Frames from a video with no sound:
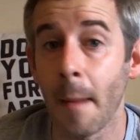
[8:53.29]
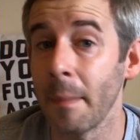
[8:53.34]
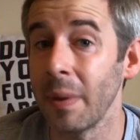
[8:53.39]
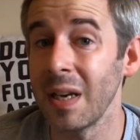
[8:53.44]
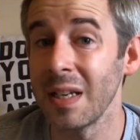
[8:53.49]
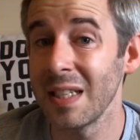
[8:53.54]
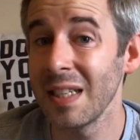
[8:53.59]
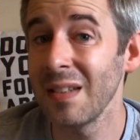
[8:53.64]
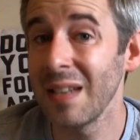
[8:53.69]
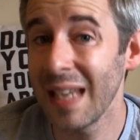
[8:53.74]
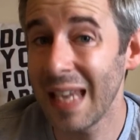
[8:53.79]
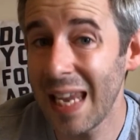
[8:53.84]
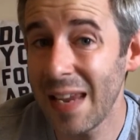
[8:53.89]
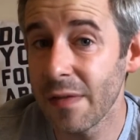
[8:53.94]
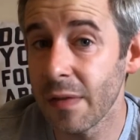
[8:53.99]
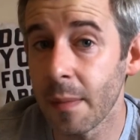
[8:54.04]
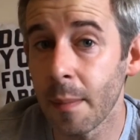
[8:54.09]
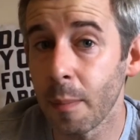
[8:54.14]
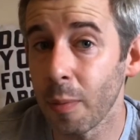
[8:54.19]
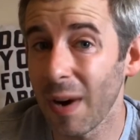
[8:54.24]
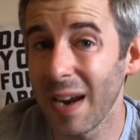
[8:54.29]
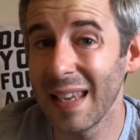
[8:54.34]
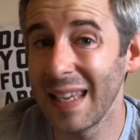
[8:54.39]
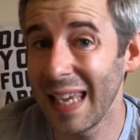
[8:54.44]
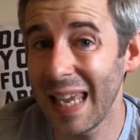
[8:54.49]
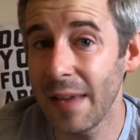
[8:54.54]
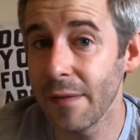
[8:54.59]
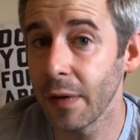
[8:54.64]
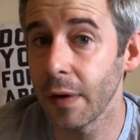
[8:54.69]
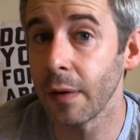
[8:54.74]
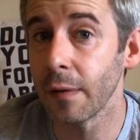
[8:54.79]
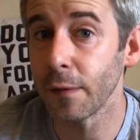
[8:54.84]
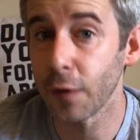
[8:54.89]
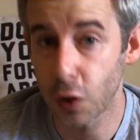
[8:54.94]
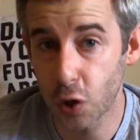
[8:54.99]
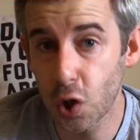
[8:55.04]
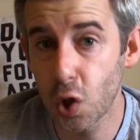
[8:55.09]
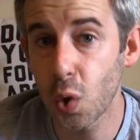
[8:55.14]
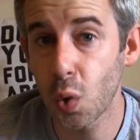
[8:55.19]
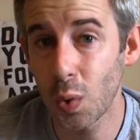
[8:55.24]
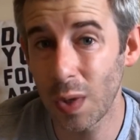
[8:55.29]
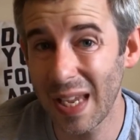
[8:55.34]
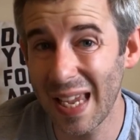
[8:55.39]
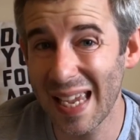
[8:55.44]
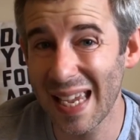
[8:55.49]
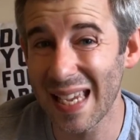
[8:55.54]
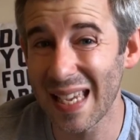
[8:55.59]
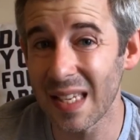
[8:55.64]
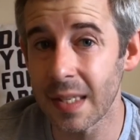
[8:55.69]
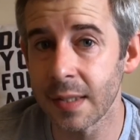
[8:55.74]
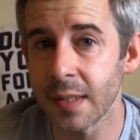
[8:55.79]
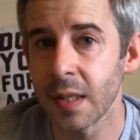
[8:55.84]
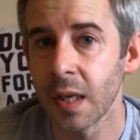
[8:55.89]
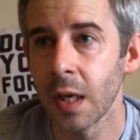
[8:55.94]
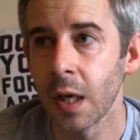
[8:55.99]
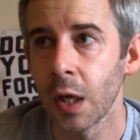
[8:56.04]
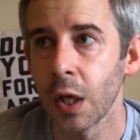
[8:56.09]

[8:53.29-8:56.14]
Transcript: But it didn't even break even for two years